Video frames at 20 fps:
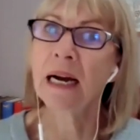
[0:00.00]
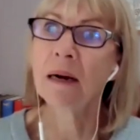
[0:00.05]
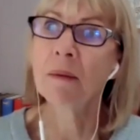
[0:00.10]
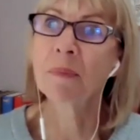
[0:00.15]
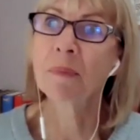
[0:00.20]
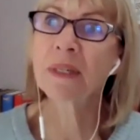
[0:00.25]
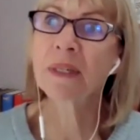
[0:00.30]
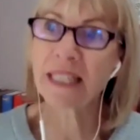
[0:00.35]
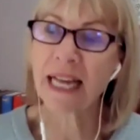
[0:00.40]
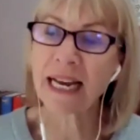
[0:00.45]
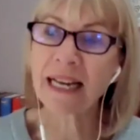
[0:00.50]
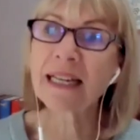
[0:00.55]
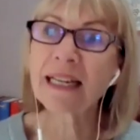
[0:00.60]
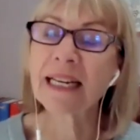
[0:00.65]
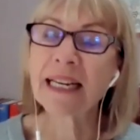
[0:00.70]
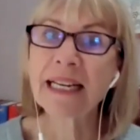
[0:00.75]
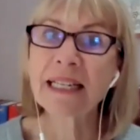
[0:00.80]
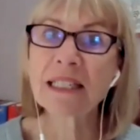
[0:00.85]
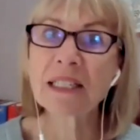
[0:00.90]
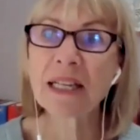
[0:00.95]
But
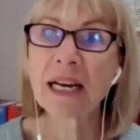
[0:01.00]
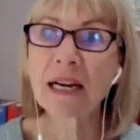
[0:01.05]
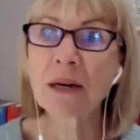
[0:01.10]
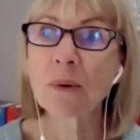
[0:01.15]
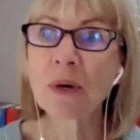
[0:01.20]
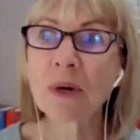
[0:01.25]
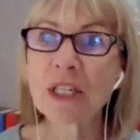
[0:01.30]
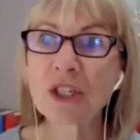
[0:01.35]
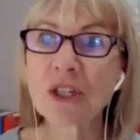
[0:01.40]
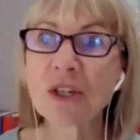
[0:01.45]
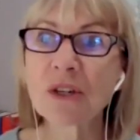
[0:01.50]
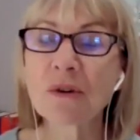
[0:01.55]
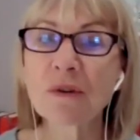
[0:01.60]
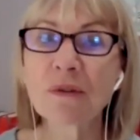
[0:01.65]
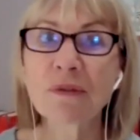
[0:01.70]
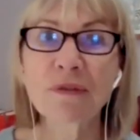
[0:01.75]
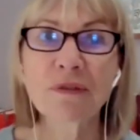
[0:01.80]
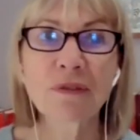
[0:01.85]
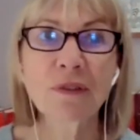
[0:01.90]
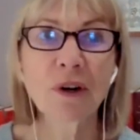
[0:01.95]
secondly, it's that question
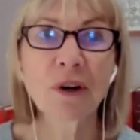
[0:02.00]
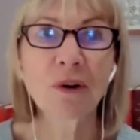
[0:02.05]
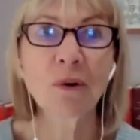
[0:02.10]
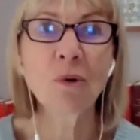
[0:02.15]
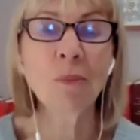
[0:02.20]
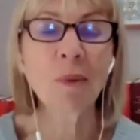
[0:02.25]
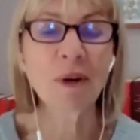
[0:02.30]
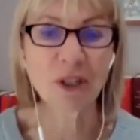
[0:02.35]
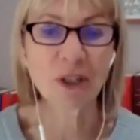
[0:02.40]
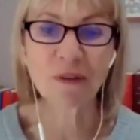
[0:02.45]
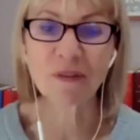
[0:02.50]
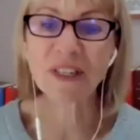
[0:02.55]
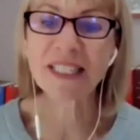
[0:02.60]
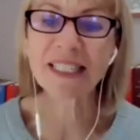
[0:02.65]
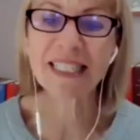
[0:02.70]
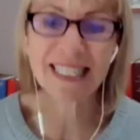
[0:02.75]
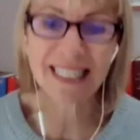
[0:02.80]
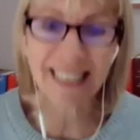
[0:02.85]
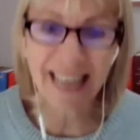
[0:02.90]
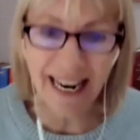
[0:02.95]
of almost of
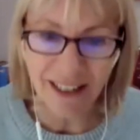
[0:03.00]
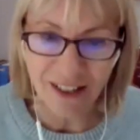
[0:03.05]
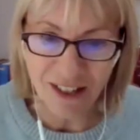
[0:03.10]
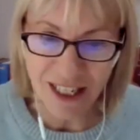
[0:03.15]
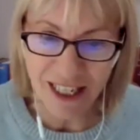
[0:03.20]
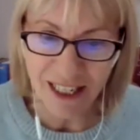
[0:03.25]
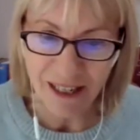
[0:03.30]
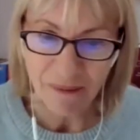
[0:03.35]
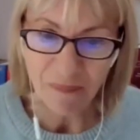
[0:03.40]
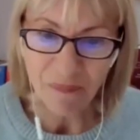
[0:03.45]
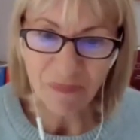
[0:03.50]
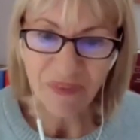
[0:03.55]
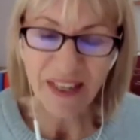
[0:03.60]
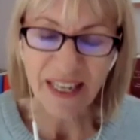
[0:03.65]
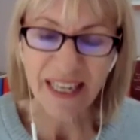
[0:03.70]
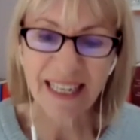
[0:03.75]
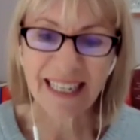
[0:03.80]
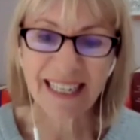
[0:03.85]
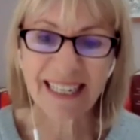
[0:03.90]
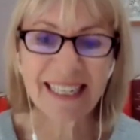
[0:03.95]
consent
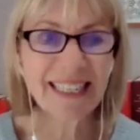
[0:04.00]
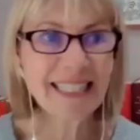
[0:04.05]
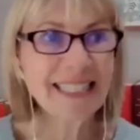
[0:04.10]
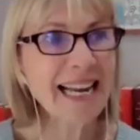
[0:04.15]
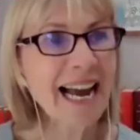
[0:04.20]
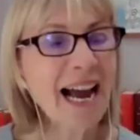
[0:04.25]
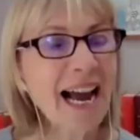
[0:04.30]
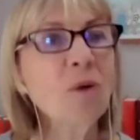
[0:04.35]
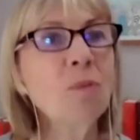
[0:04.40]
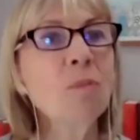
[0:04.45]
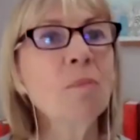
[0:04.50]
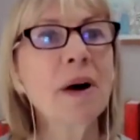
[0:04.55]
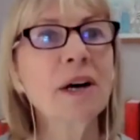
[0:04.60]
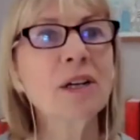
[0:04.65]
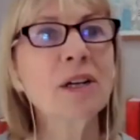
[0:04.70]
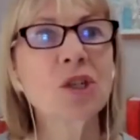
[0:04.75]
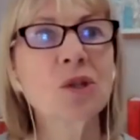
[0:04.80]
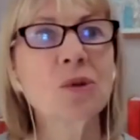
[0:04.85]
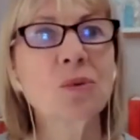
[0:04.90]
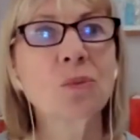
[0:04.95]
is how
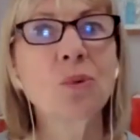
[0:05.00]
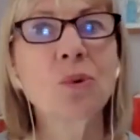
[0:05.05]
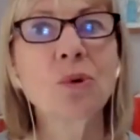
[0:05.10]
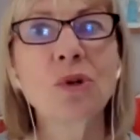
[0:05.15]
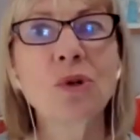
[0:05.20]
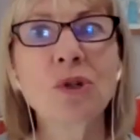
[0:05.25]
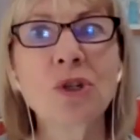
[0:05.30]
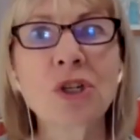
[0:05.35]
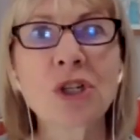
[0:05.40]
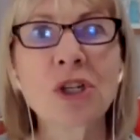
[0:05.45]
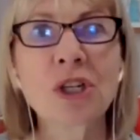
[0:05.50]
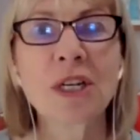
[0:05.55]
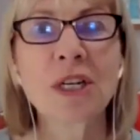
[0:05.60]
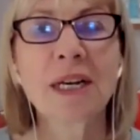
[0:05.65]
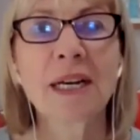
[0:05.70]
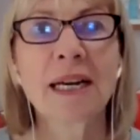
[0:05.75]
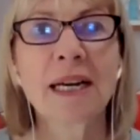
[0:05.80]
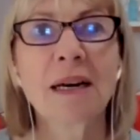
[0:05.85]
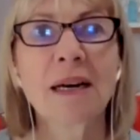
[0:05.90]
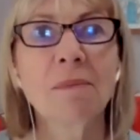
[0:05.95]
much would
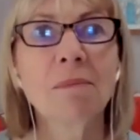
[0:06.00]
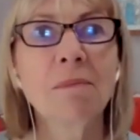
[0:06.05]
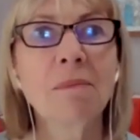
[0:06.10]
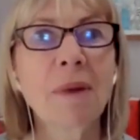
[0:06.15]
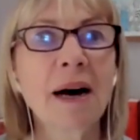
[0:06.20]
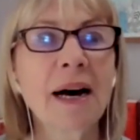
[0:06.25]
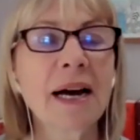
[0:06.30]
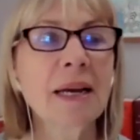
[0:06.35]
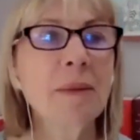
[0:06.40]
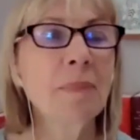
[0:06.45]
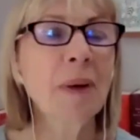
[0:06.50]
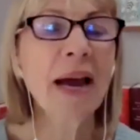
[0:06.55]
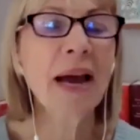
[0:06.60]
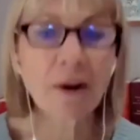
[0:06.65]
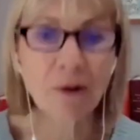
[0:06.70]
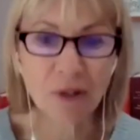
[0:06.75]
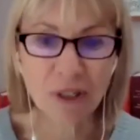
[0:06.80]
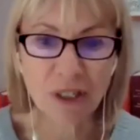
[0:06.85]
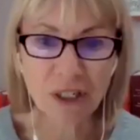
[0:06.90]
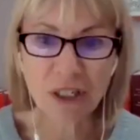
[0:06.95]
my
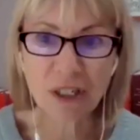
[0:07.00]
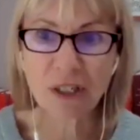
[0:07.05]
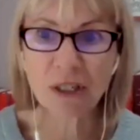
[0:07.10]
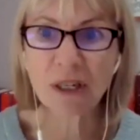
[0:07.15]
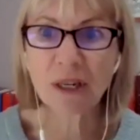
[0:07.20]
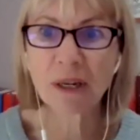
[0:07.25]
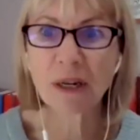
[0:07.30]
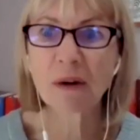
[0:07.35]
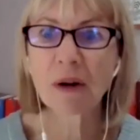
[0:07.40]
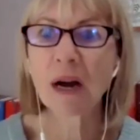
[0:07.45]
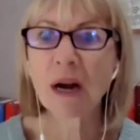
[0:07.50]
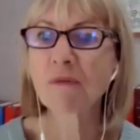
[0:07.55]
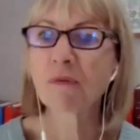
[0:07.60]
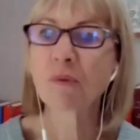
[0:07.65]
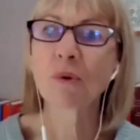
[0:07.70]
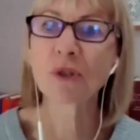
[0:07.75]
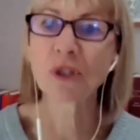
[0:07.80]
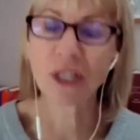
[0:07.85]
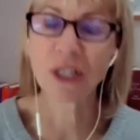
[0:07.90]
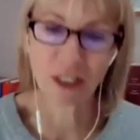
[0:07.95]
parents have
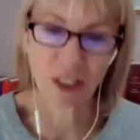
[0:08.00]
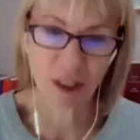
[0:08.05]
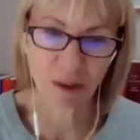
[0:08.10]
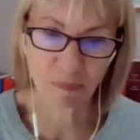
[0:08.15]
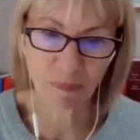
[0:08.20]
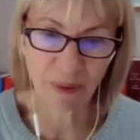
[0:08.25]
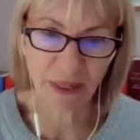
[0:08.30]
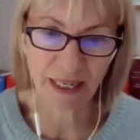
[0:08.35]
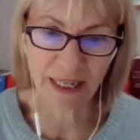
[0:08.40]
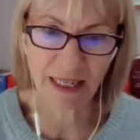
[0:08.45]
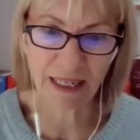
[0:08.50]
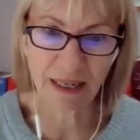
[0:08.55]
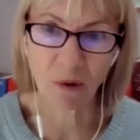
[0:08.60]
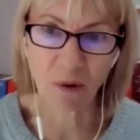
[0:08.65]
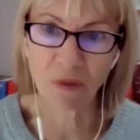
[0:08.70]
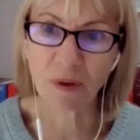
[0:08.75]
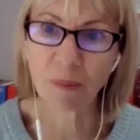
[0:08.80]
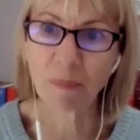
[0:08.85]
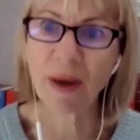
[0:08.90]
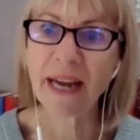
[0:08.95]
wanted to be
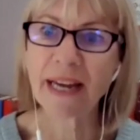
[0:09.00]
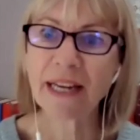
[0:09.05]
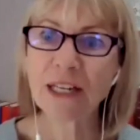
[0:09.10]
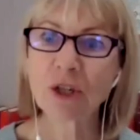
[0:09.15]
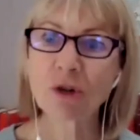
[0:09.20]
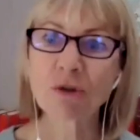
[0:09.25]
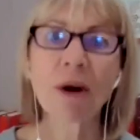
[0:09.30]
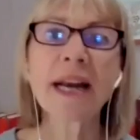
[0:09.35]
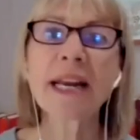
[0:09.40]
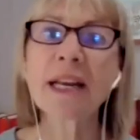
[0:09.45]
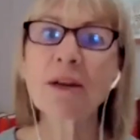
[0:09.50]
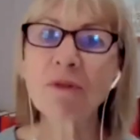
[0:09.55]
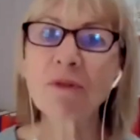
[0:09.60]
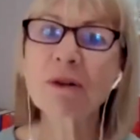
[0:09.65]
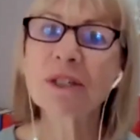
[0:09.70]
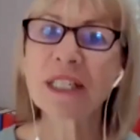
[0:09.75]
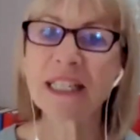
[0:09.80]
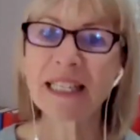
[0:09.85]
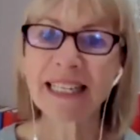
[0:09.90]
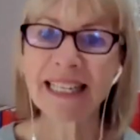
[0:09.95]
on the page? Granny
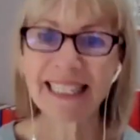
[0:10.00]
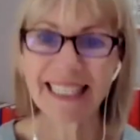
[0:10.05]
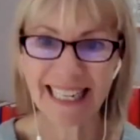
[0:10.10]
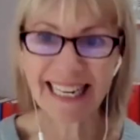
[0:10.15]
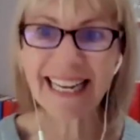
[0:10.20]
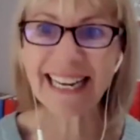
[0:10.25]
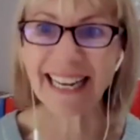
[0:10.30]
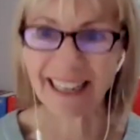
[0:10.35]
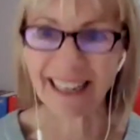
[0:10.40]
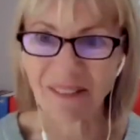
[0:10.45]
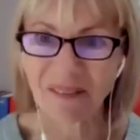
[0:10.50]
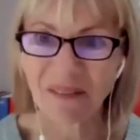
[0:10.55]
Rosie is here.